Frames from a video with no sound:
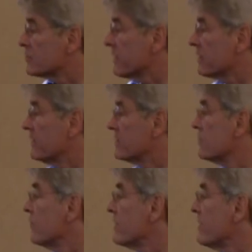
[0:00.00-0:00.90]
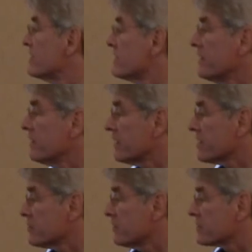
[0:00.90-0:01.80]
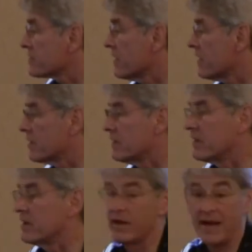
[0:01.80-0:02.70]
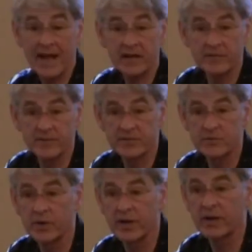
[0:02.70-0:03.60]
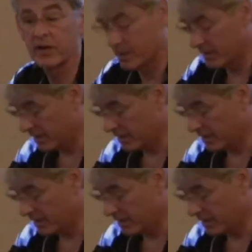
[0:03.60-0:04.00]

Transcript: of objectivism, whether as an intellectual a scholar or an activist working